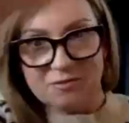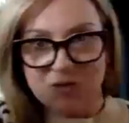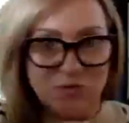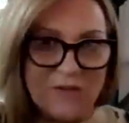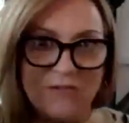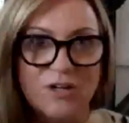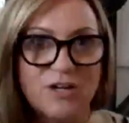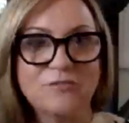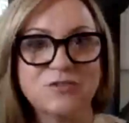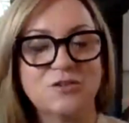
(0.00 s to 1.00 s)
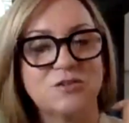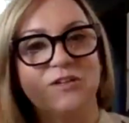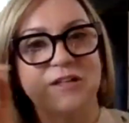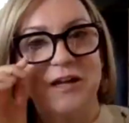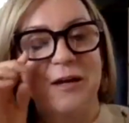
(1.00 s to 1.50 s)
driving it off to their
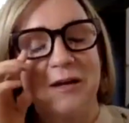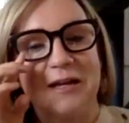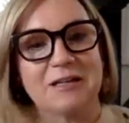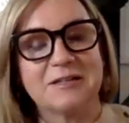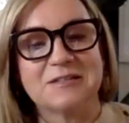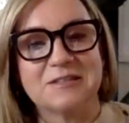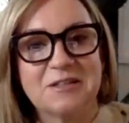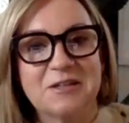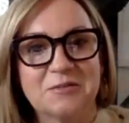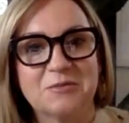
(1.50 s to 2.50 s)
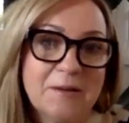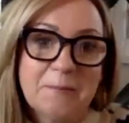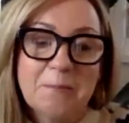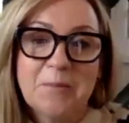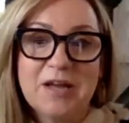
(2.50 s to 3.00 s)
villa. And,
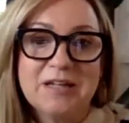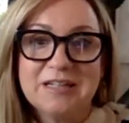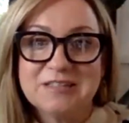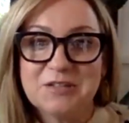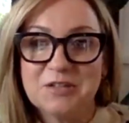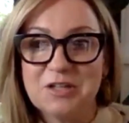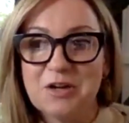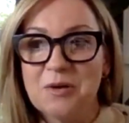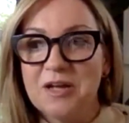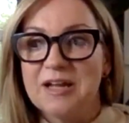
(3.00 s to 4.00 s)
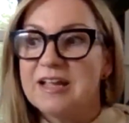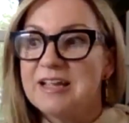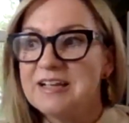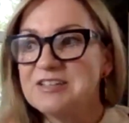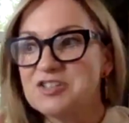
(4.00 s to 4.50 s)
but he's,
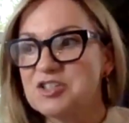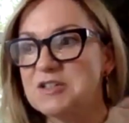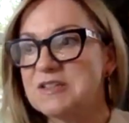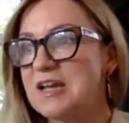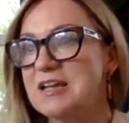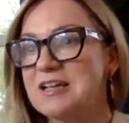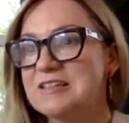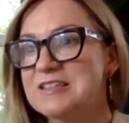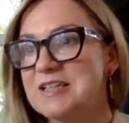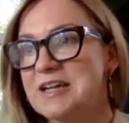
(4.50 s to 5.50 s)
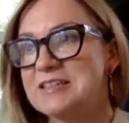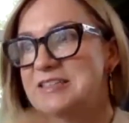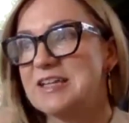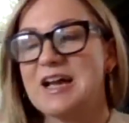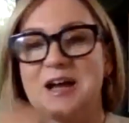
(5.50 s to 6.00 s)
it's just like, it's nice
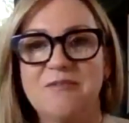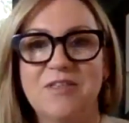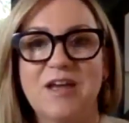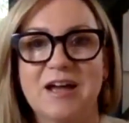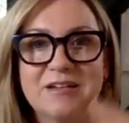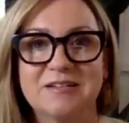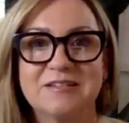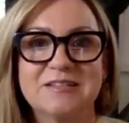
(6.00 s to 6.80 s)
to have that.